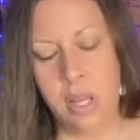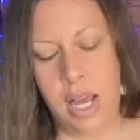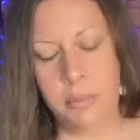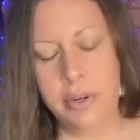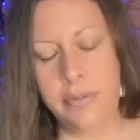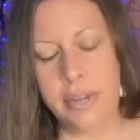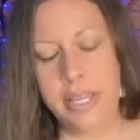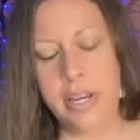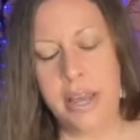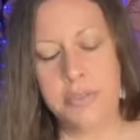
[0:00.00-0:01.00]
I wonder if I
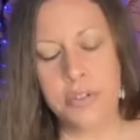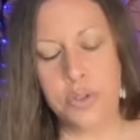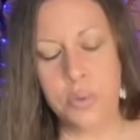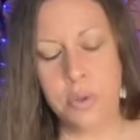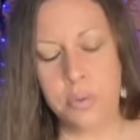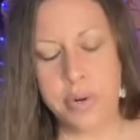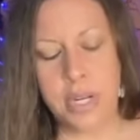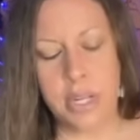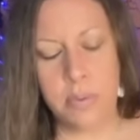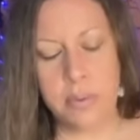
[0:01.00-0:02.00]
could ever do a
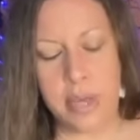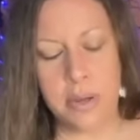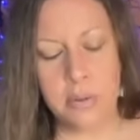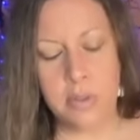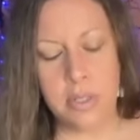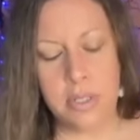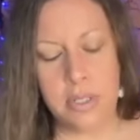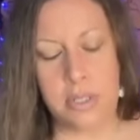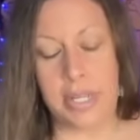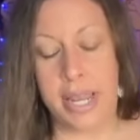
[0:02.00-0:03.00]
reading without
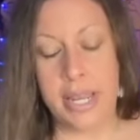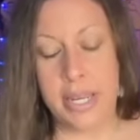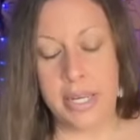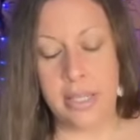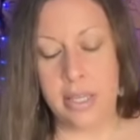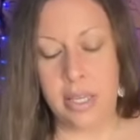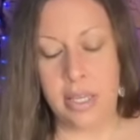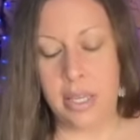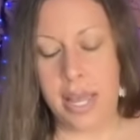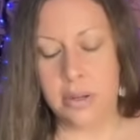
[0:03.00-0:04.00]
saying
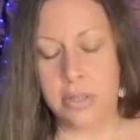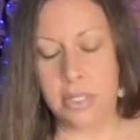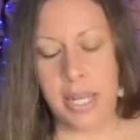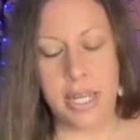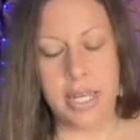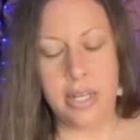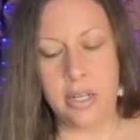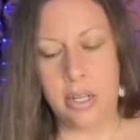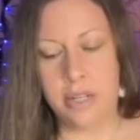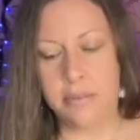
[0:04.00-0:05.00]
anything outside
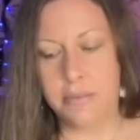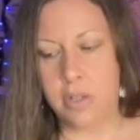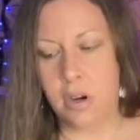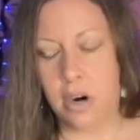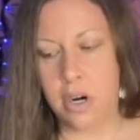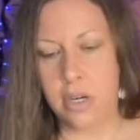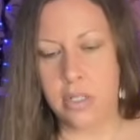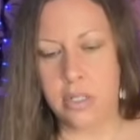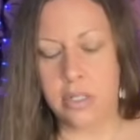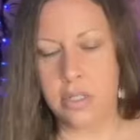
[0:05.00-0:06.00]
of the
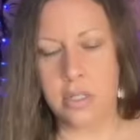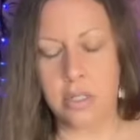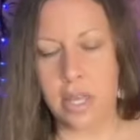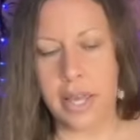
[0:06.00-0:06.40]
cards.